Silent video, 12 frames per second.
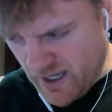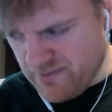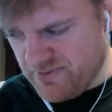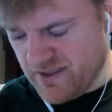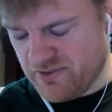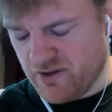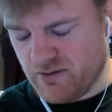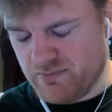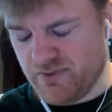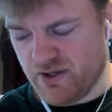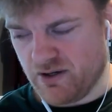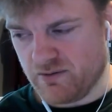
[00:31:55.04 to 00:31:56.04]
I think
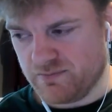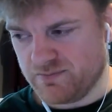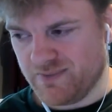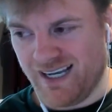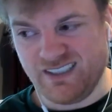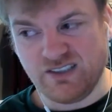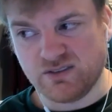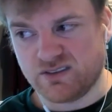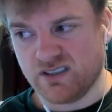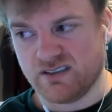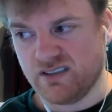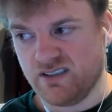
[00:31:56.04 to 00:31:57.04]
they're not
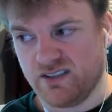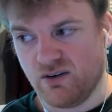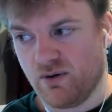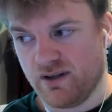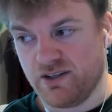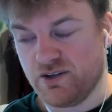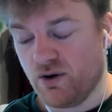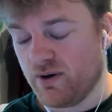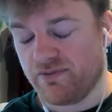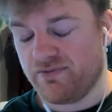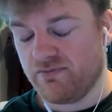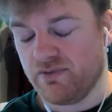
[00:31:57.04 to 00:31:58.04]
useless, and you don't want you
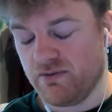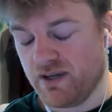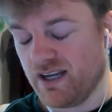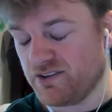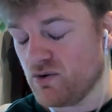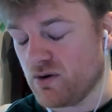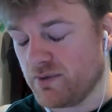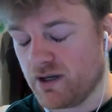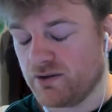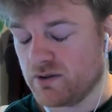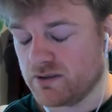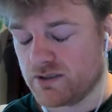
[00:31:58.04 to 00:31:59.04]
got to do them. You
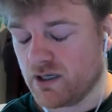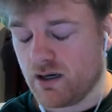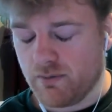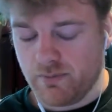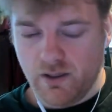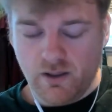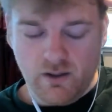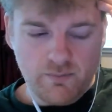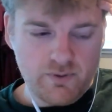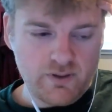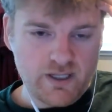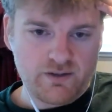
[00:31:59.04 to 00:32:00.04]
got to do a good job.
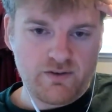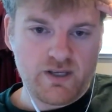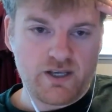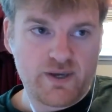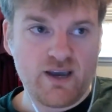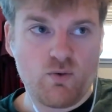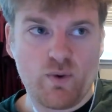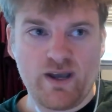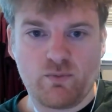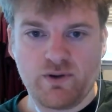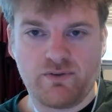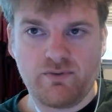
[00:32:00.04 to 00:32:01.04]
But like, yeah, you can't
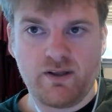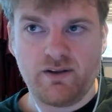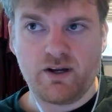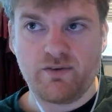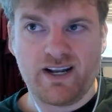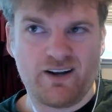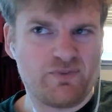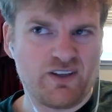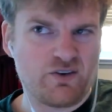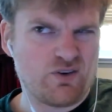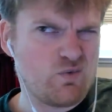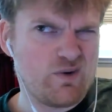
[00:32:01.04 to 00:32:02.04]
win with an interview. I don't
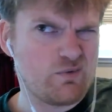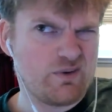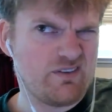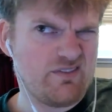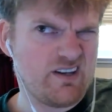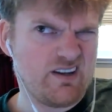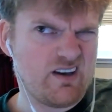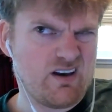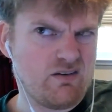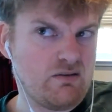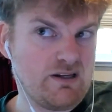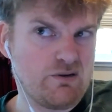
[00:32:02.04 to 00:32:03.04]
think you can win with a
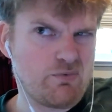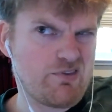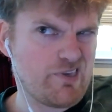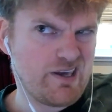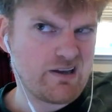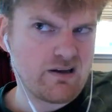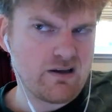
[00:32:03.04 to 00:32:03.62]
video. I don't think.